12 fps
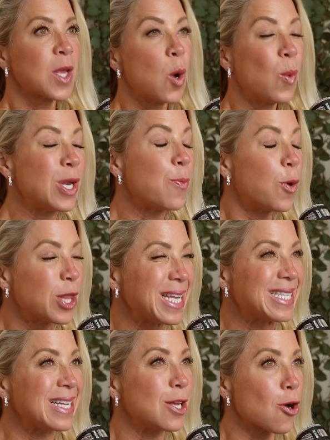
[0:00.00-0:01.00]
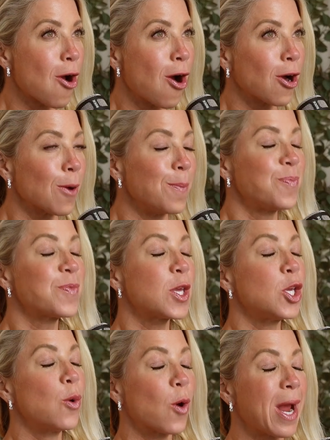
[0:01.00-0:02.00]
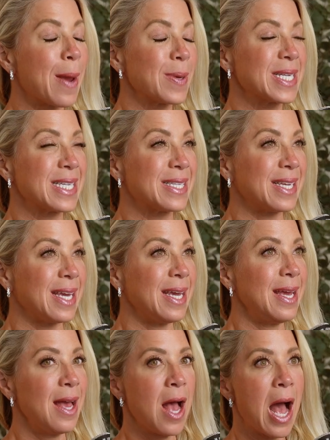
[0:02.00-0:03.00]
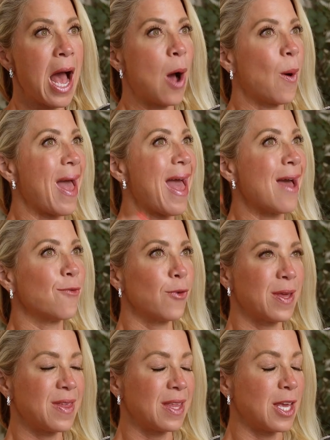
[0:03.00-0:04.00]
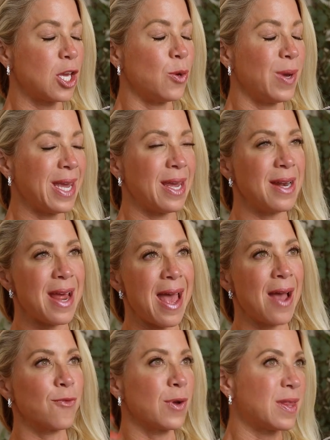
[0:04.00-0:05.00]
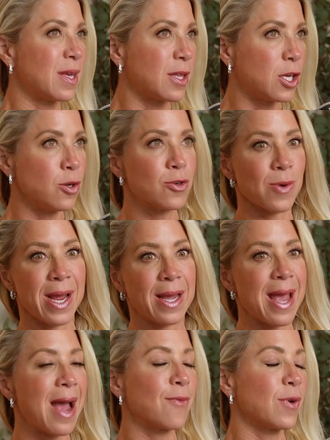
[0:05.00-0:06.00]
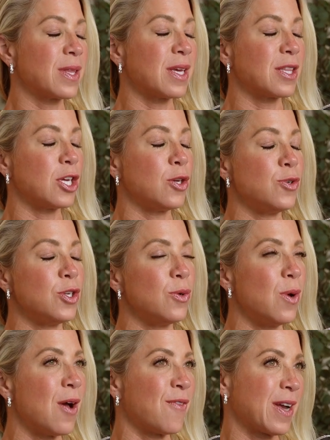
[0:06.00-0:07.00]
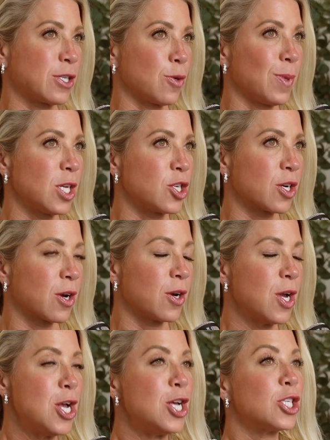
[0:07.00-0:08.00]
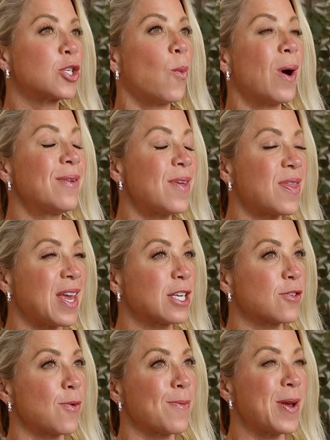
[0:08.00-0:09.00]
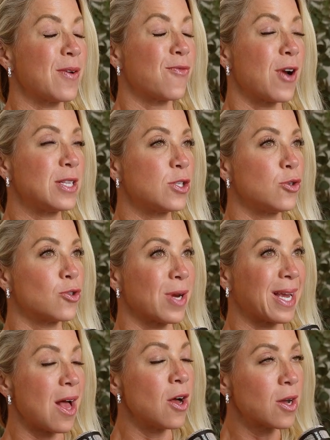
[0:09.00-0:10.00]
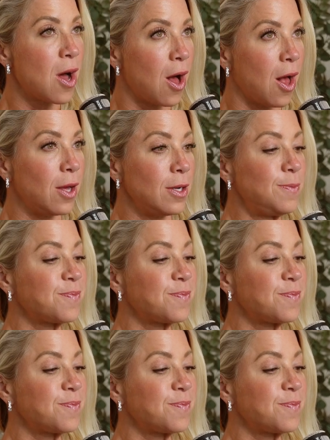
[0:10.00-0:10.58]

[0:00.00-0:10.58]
When you put this in your arm, you are able to see how everything that you eat, everything that you drink, everything that you do affects your blood sugar. So one of the things for my friends who drink alcohol,